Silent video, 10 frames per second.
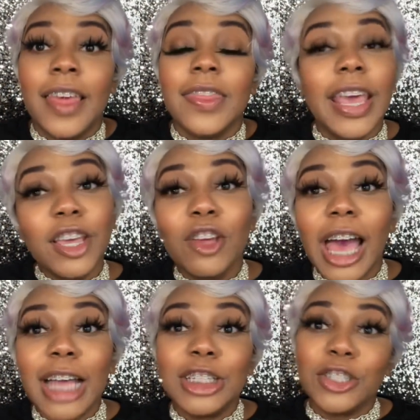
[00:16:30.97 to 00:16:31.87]
Thank you
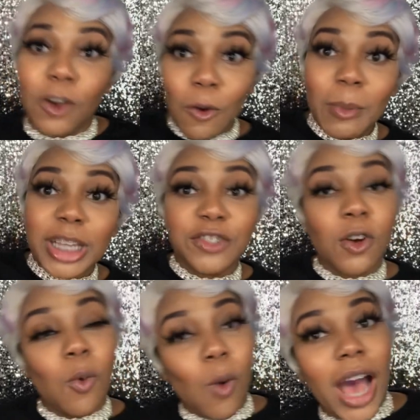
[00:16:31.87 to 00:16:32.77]
guys so much
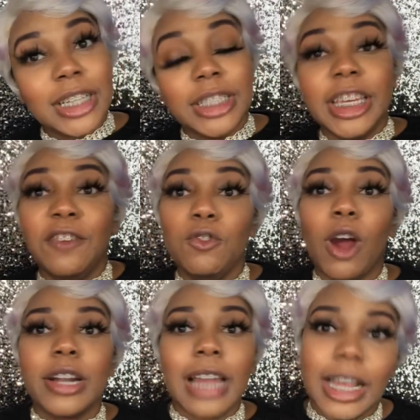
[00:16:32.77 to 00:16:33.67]
for watching. If you
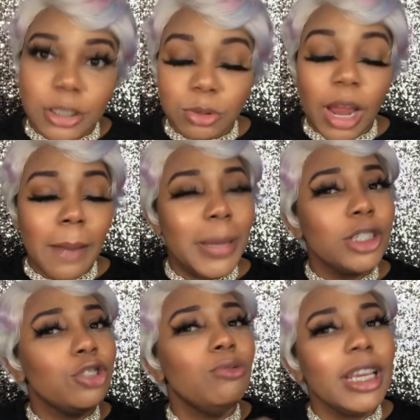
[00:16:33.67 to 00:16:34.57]
are not subscribed, make
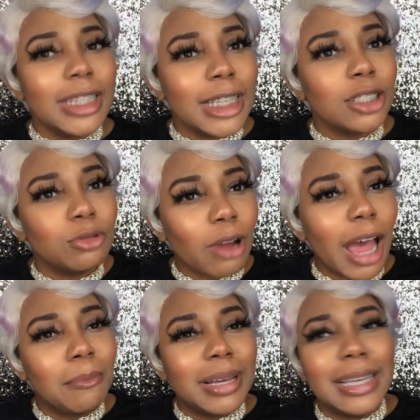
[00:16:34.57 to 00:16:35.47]
sure you hit that
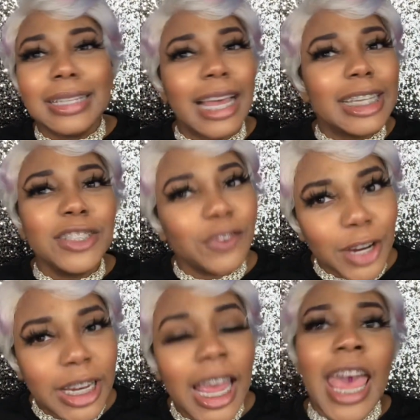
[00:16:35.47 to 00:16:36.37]
subscribe button. Like, it's
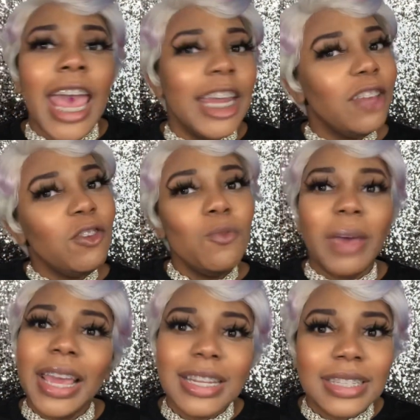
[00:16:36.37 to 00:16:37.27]
free. And if you
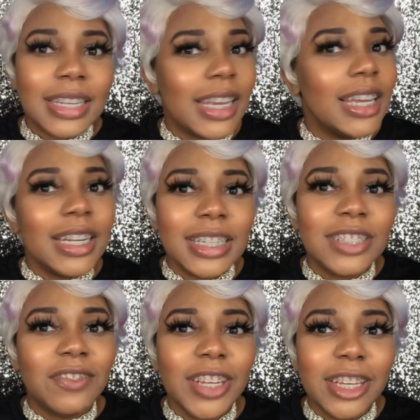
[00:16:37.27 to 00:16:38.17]
made it to the end of
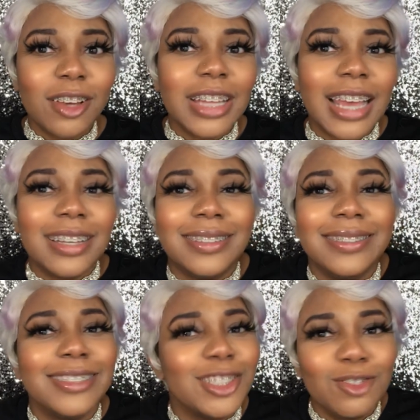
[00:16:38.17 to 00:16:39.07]
this video, like,
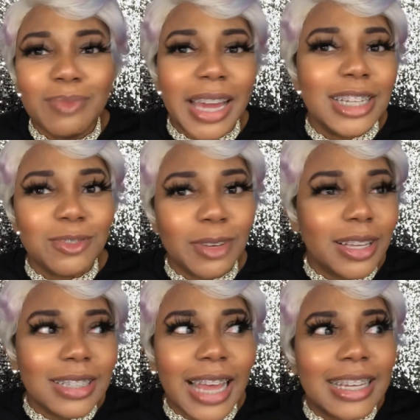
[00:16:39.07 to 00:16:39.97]
you might as
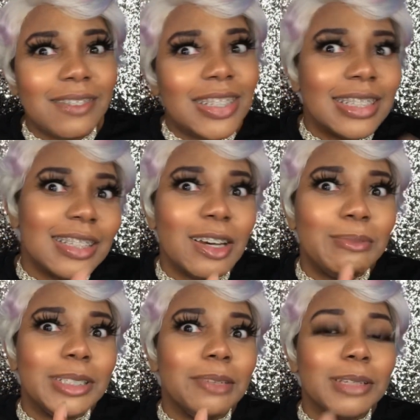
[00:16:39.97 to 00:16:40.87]
well like give this a
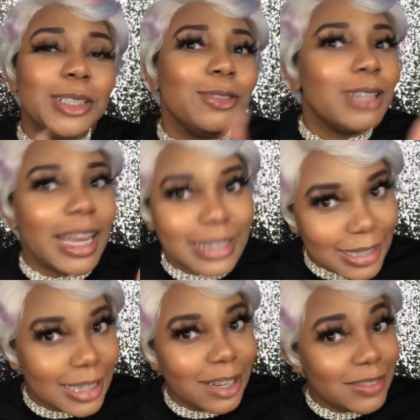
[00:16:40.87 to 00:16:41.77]
thumbs up because you liked
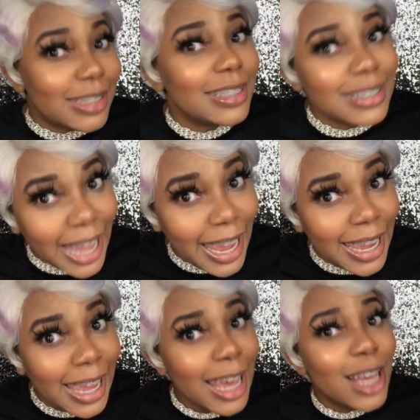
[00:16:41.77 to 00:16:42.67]
it enough to
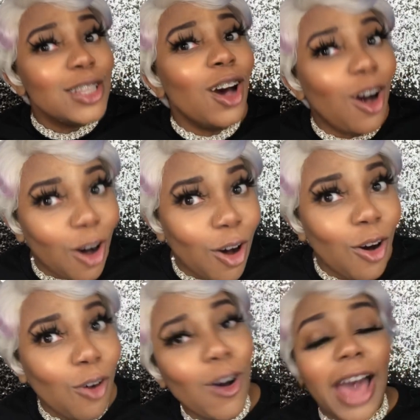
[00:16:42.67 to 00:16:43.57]
stay the
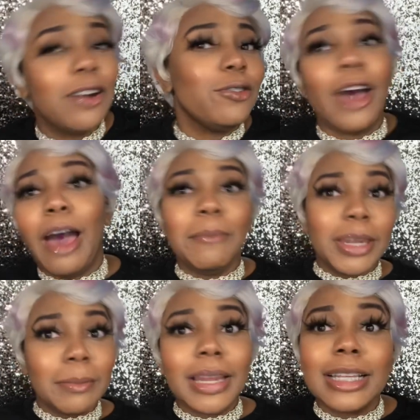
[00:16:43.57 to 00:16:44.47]
whole, I don't know how
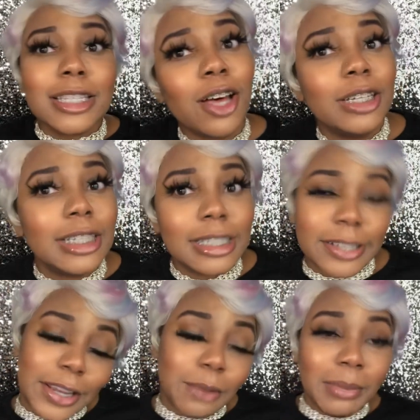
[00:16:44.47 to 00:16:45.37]
many minutes long this is
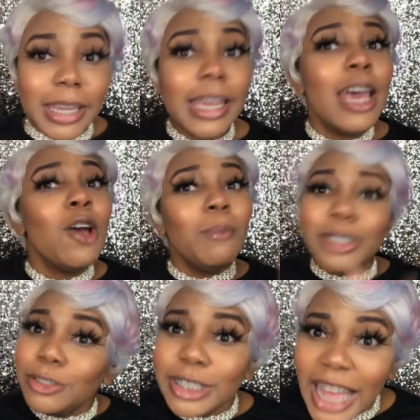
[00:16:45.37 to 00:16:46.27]
gonna be,
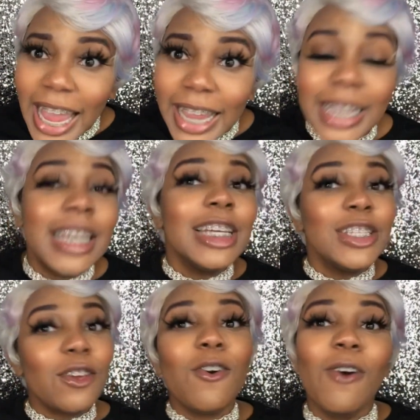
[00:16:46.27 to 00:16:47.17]
but you stayed.
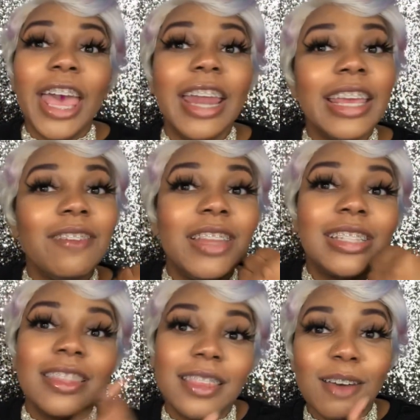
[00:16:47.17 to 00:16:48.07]
So go ahead and give this
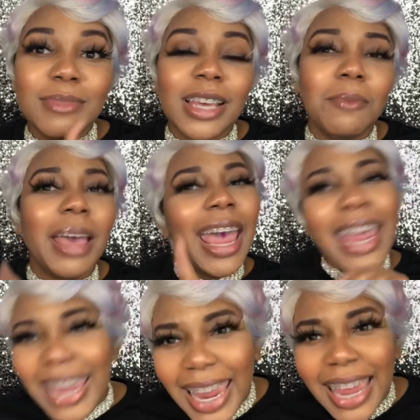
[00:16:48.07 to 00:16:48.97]
a thumbs up,
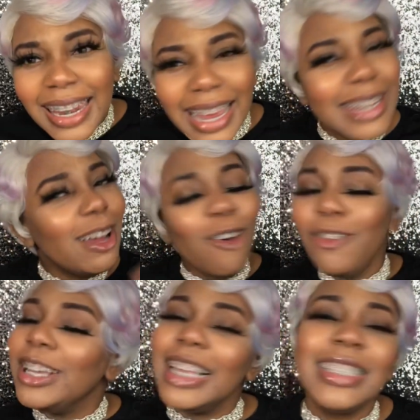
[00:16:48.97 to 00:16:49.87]
and don't
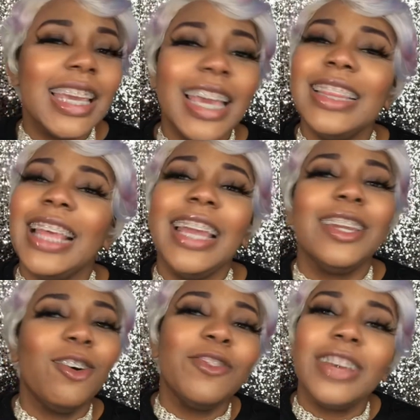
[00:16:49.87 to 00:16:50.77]
forget to hit that
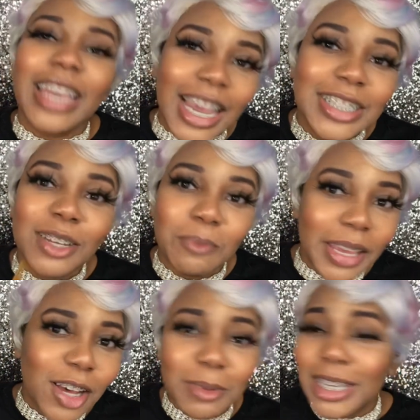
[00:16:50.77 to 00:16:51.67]
notification
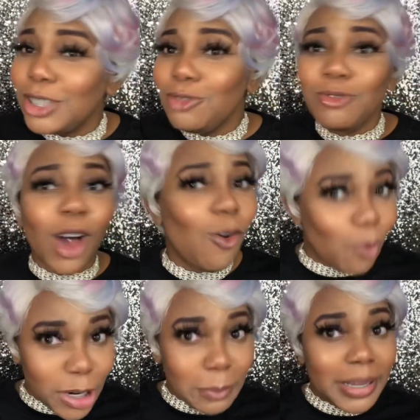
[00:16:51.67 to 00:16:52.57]
bell because you don't
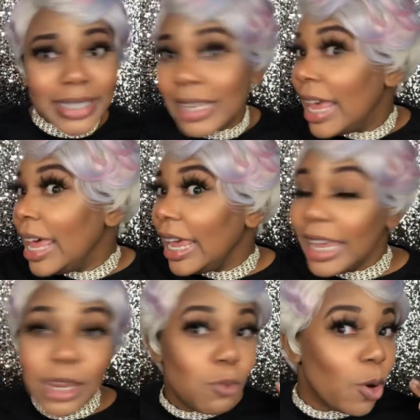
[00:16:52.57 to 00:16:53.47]
want to miss
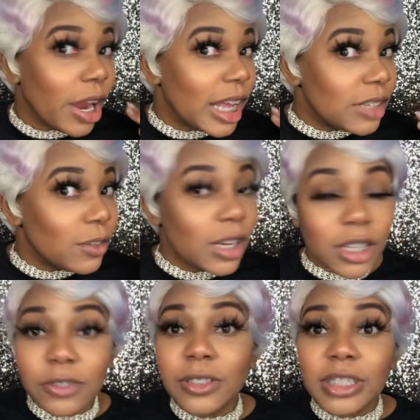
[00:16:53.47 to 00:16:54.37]
any more Helluva
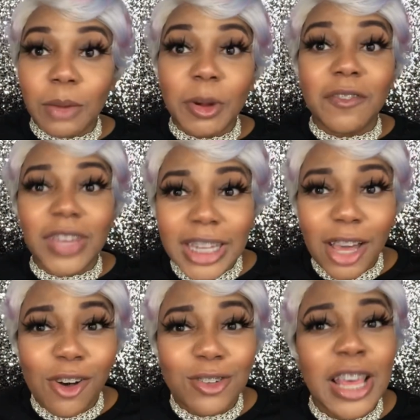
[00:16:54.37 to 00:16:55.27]
Colorful Summer
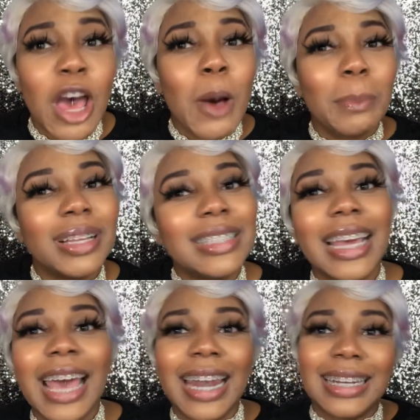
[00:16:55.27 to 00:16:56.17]
videos. Plus, I
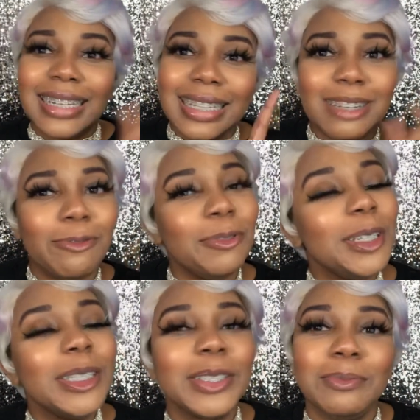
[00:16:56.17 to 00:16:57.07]
got another
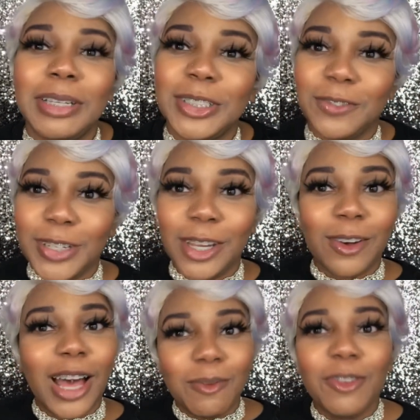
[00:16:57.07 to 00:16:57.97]
real special video
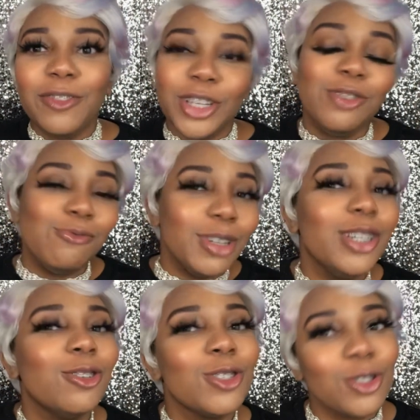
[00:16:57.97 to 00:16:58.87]
coming for you
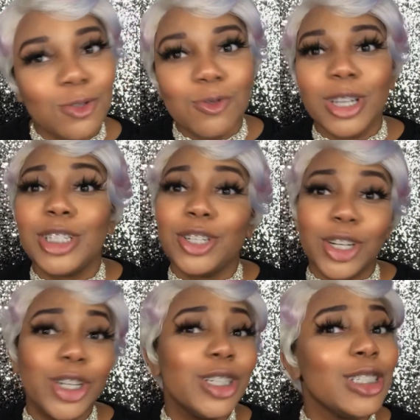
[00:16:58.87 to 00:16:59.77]
real soon because your
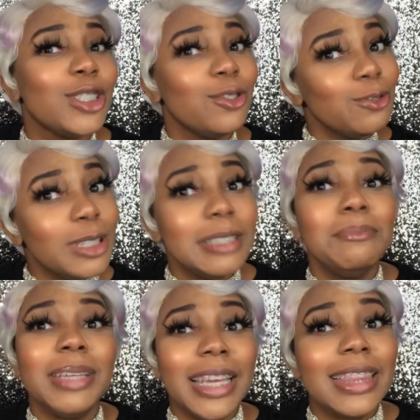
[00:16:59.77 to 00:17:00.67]
girl is doing some
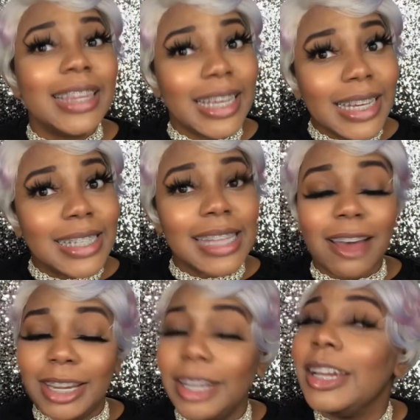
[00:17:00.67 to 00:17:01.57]
big things
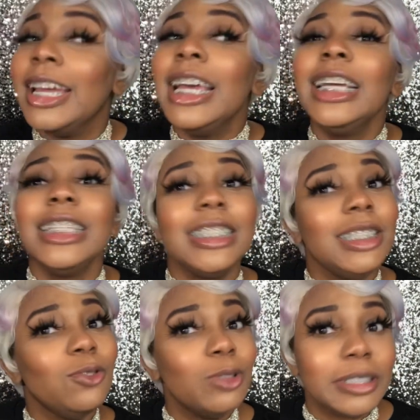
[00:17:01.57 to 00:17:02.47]
out here and she
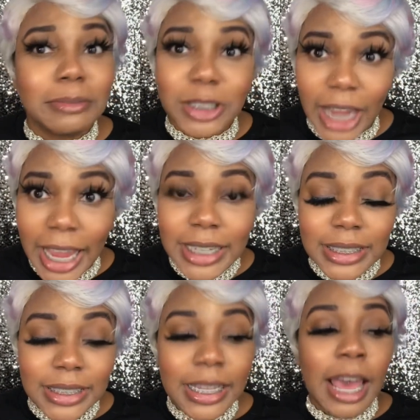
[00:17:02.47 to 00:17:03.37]
doing some
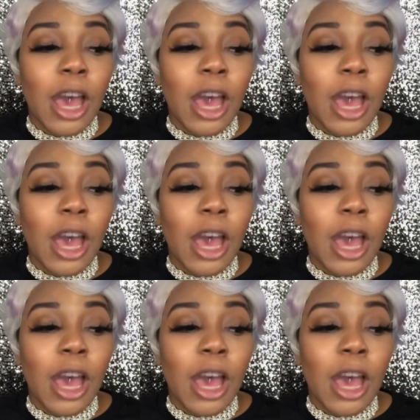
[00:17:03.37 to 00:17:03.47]
changes.